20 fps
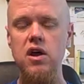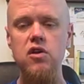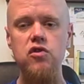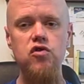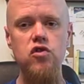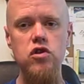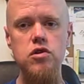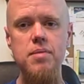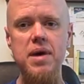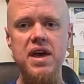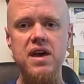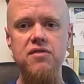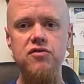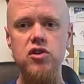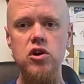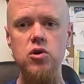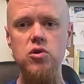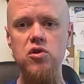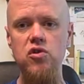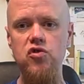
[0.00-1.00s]
So you may have
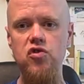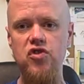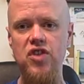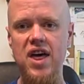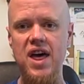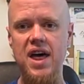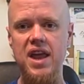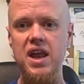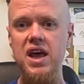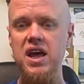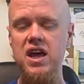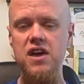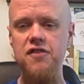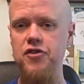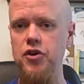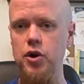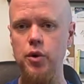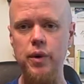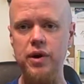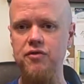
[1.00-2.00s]
noticed that if
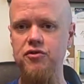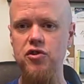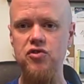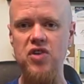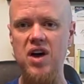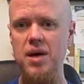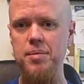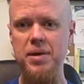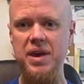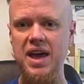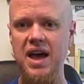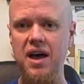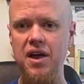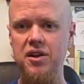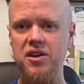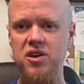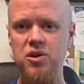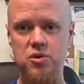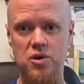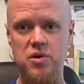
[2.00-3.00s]
you're going for
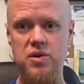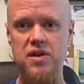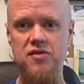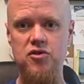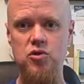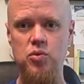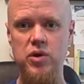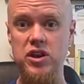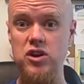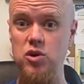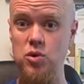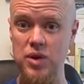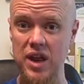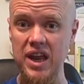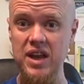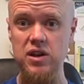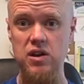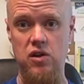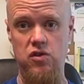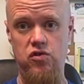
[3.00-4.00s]
topicality, you don't have to win
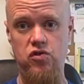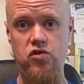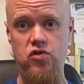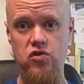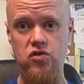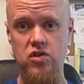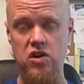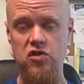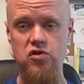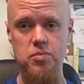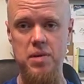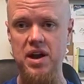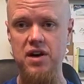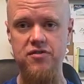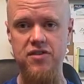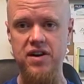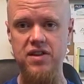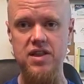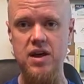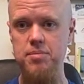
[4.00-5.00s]
uniqueness. As a matter
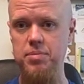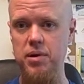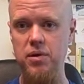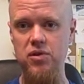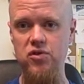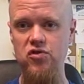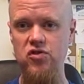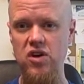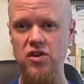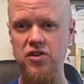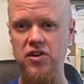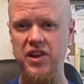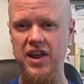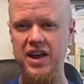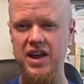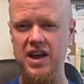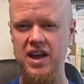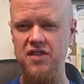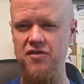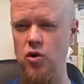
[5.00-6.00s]
of fact, that probably sounded
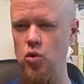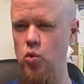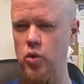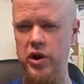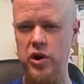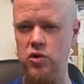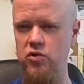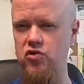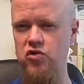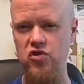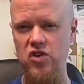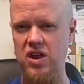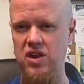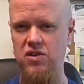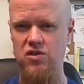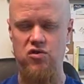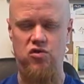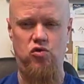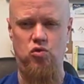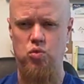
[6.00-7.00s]
like kind of a weird
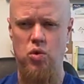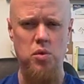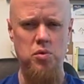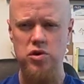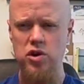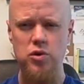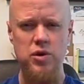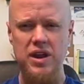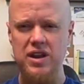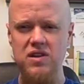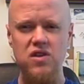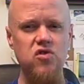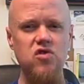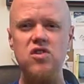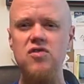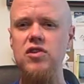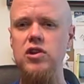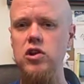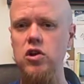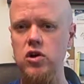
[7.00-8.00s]
sentence. What would uniqueness
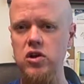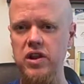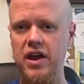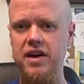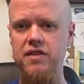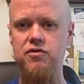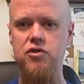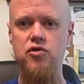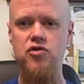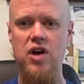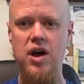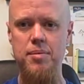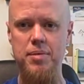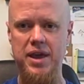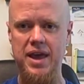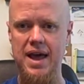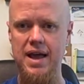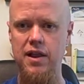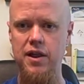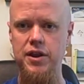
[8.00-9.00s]
even look like for
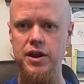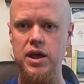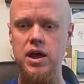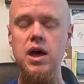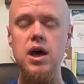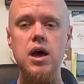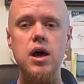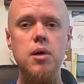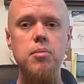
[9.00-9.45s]
topicality?